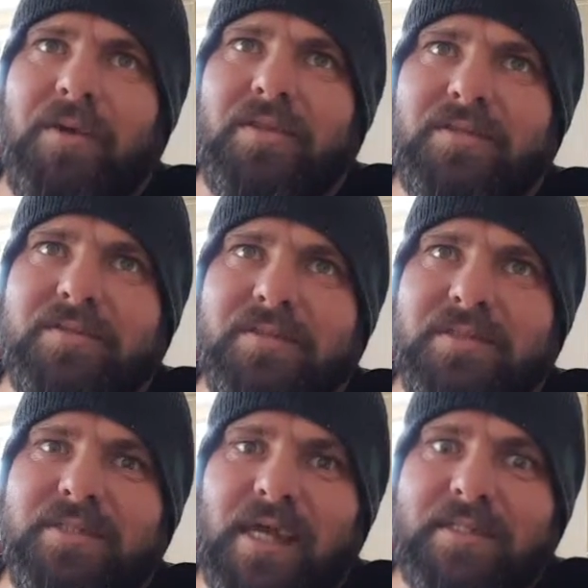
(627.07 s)
but this is
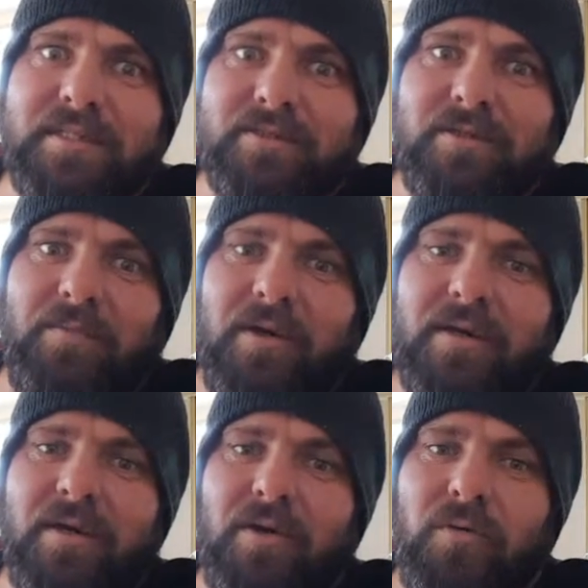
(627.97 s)
day 6 on my
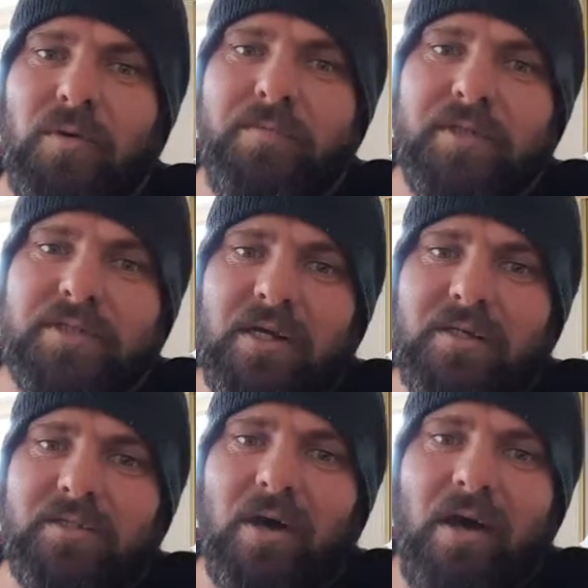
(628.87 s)
wheat bix
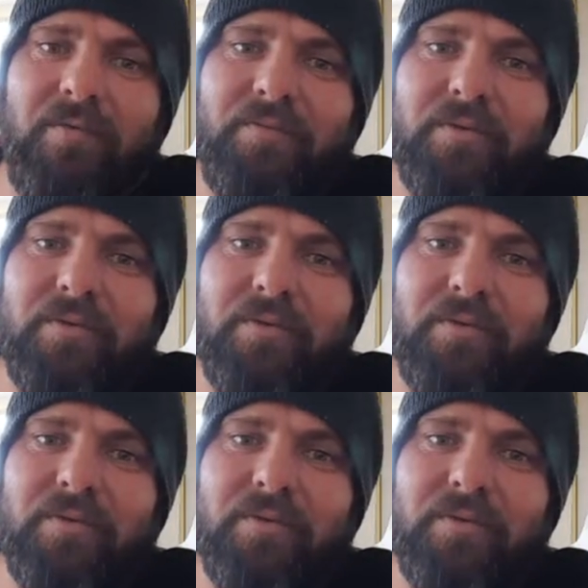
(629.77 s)
only diet.